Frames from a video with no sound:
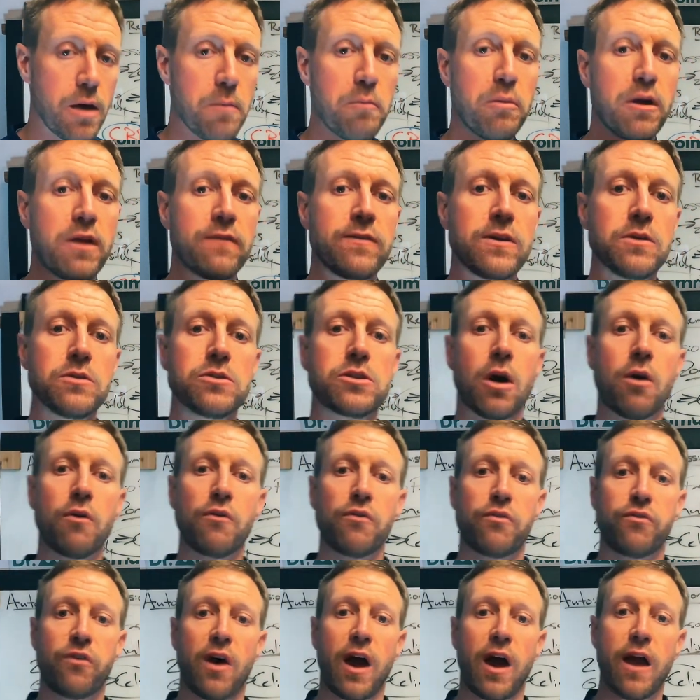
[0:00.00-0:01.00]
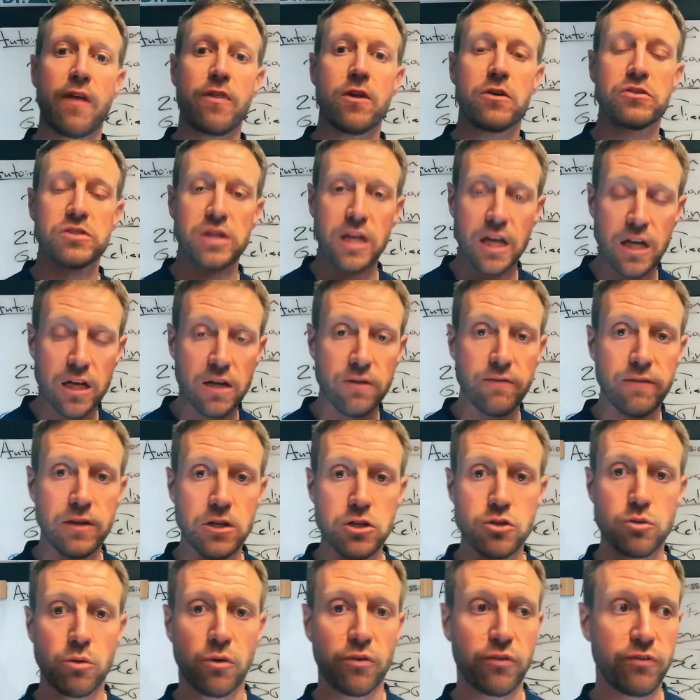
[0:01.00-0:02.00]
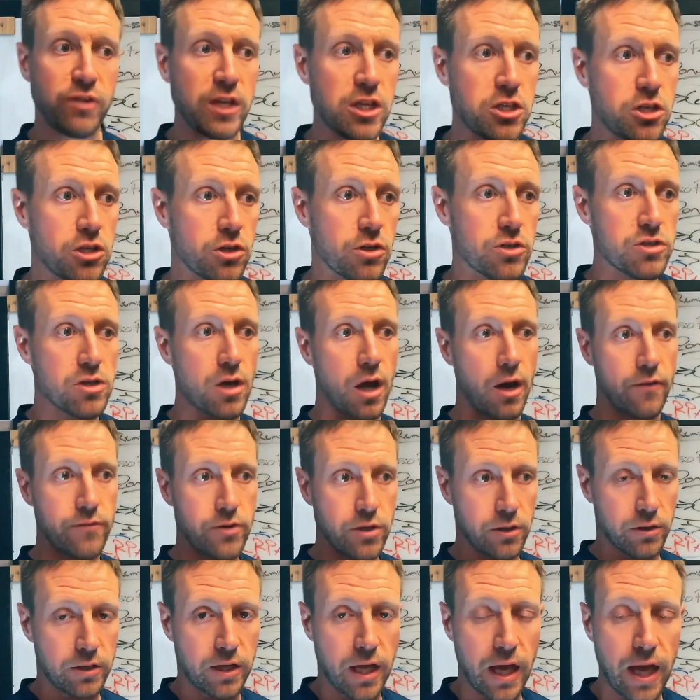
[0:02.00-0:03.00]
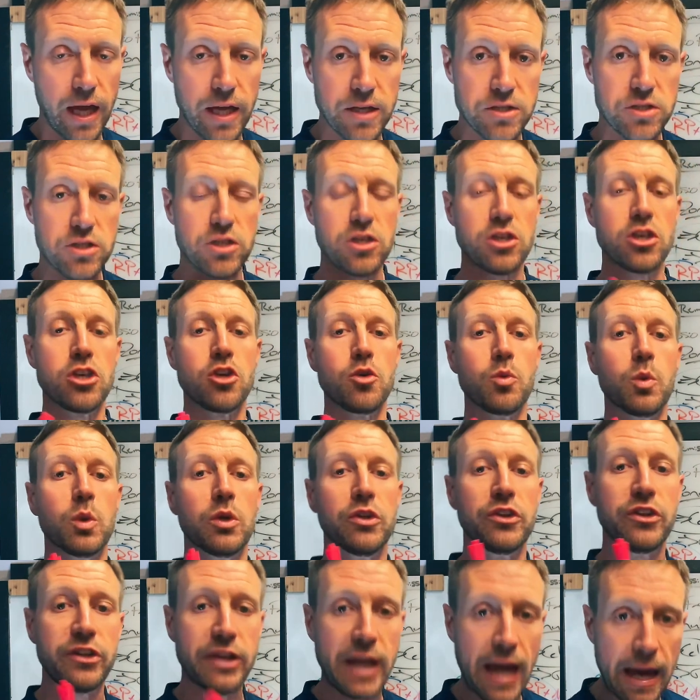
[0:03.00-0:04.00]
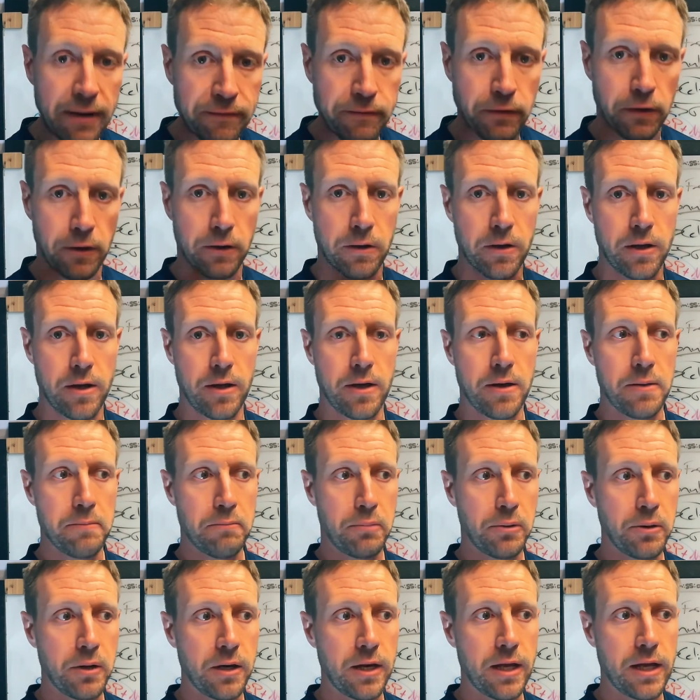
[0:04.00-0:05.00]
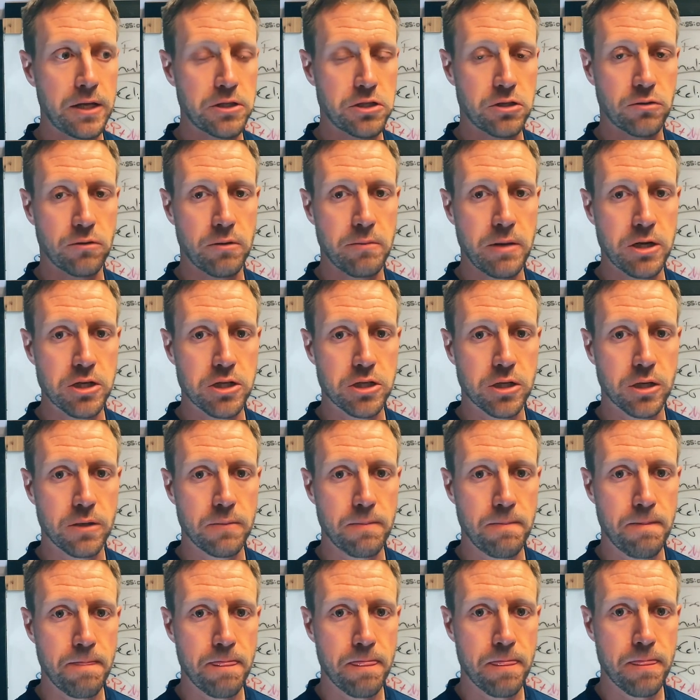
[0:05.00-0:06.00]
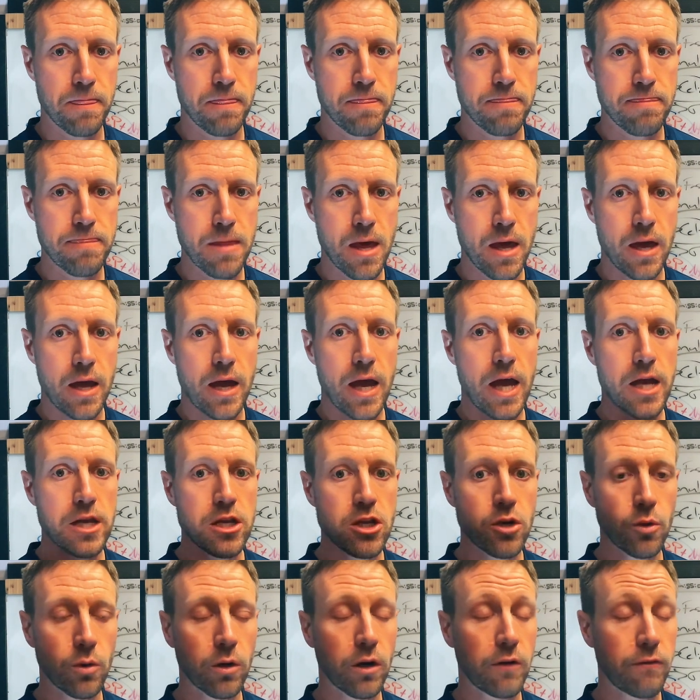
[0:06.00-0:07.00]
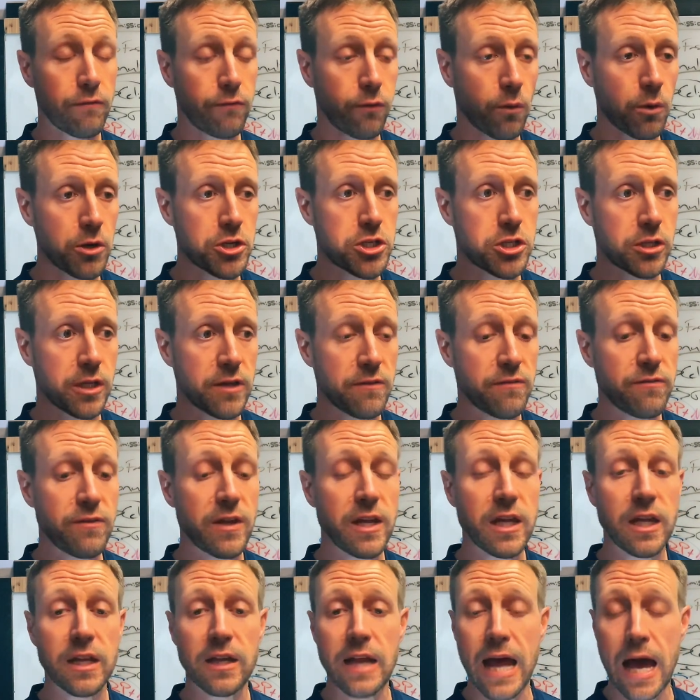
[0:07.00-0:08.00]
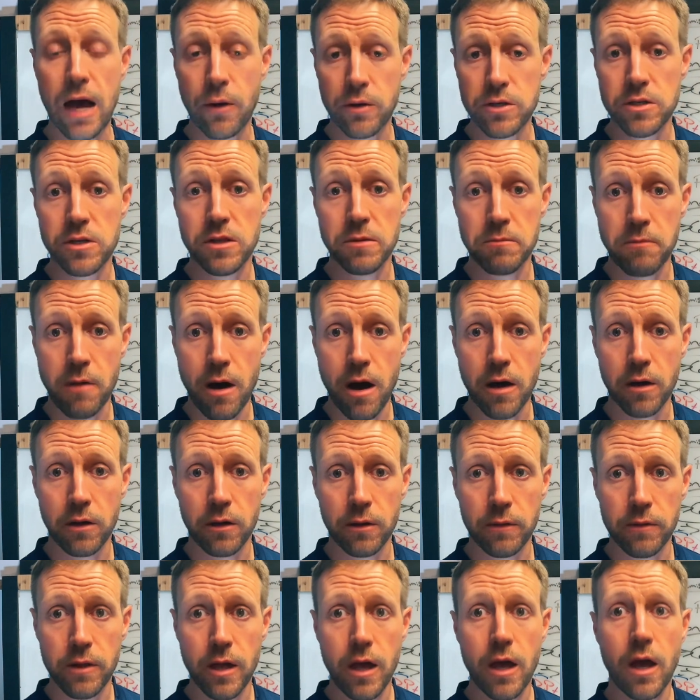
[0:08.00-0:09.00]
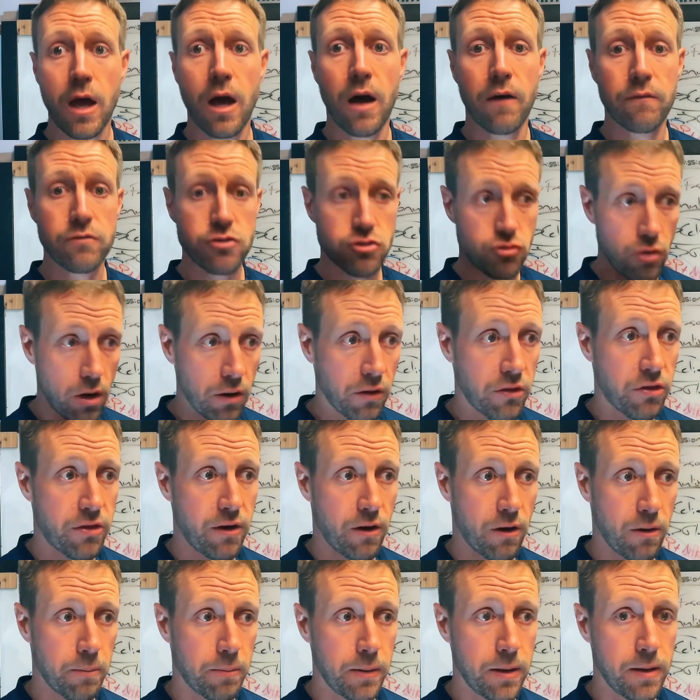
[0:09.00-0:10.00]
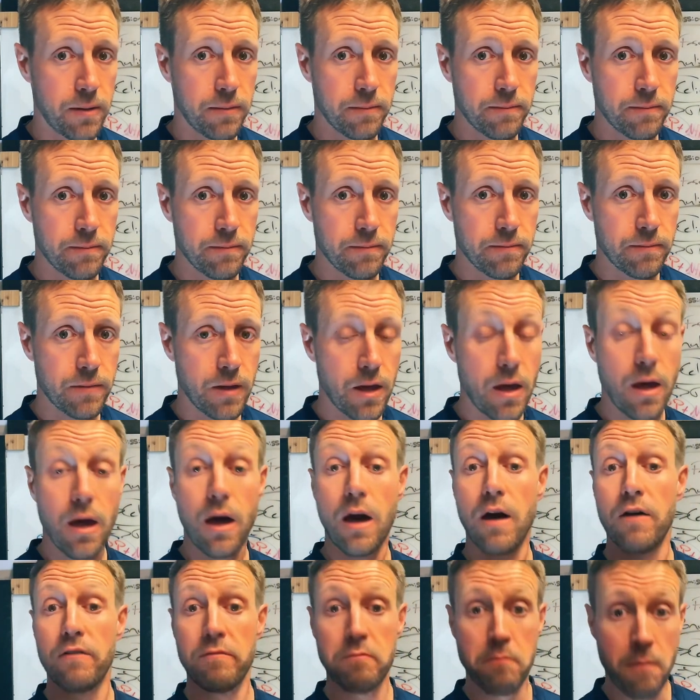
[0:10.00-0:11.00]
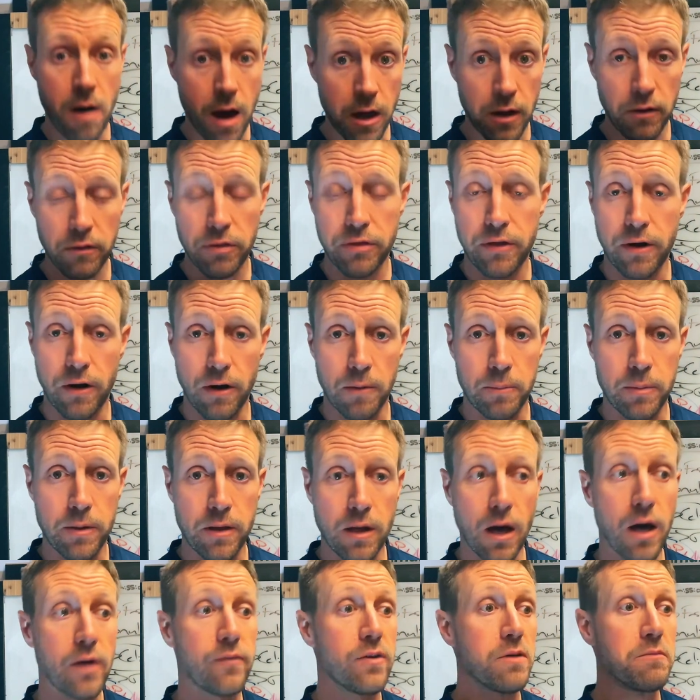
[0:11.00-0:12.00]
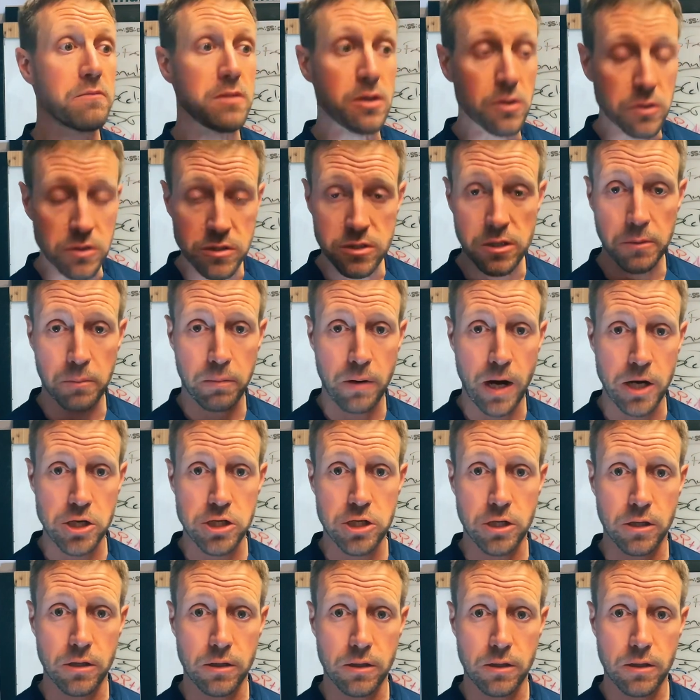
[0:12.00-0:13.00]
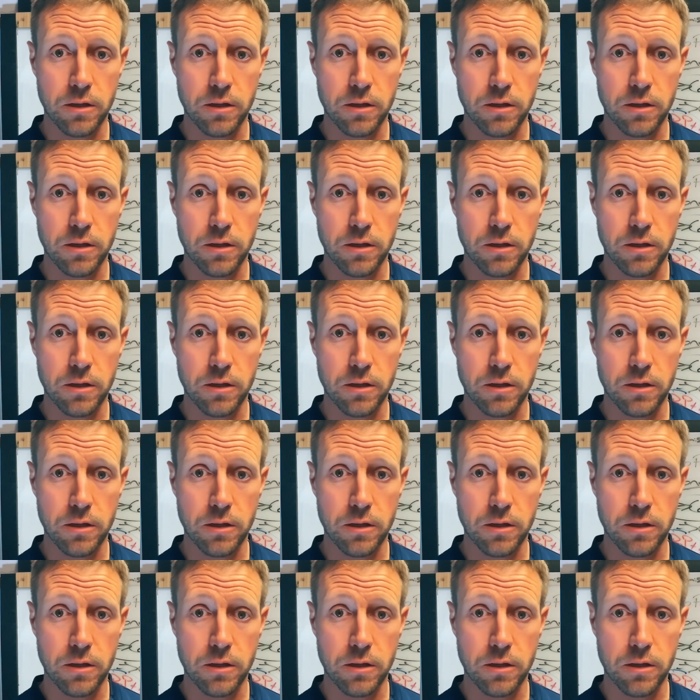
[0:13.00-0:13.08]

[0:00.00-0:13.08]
But if you don't find those individual features of your case, you will never put it into remission. And you are unfortunately fitting now into the model of drug therapy, of monotherapy, of immune suppression.